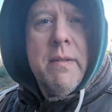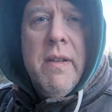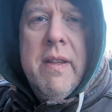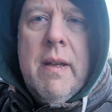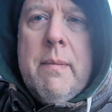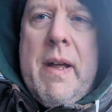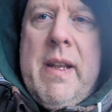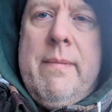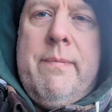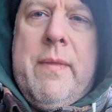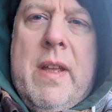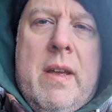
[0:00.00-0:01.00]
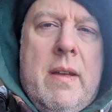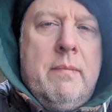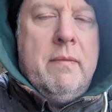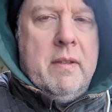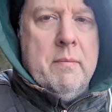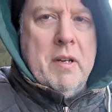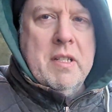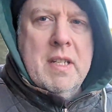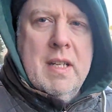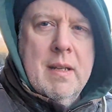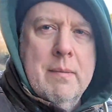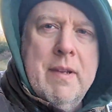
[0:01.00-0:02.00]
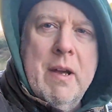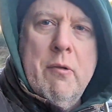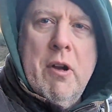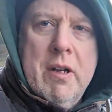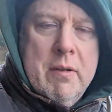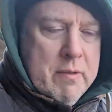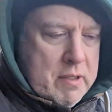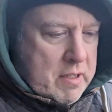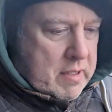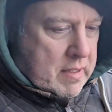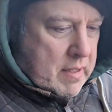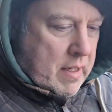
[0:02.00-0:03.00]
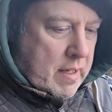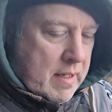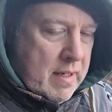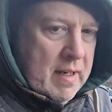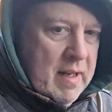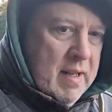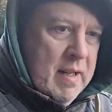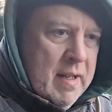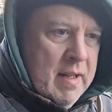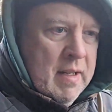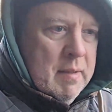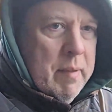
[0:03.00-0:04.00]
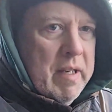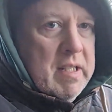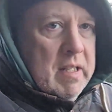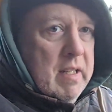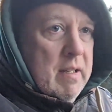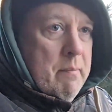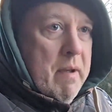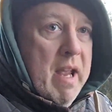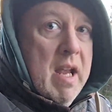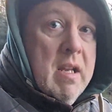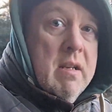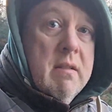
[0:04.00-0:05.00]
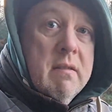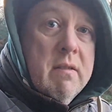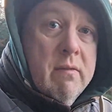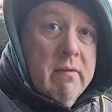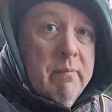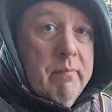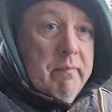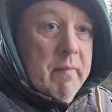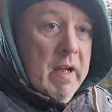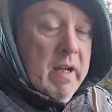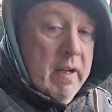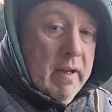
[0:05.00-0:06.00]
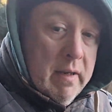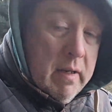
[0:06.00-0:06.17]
when you think about it. The mycelium network, which is basically the main sort of